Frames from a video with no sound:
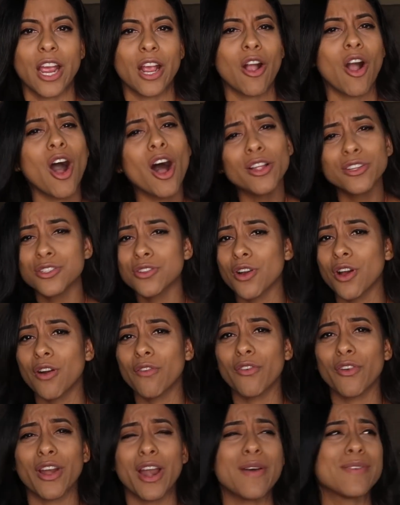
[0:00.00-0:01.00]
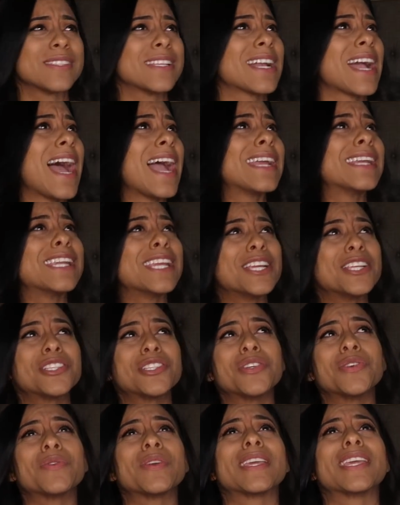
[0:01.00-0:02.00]
I called her over and I was like, I need
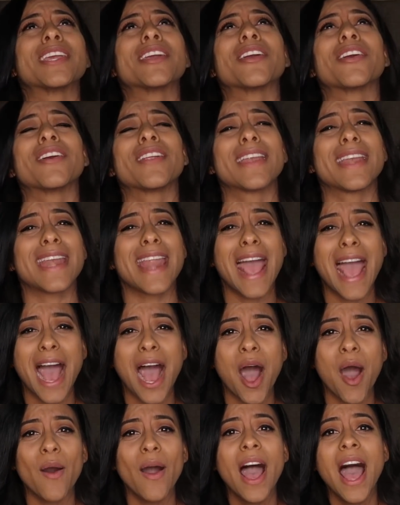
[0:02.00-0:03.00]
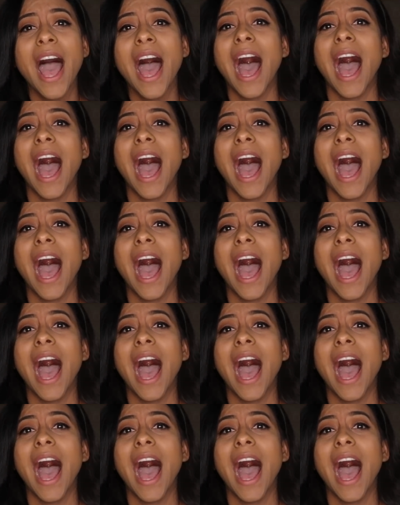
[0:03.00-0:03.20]
you here now.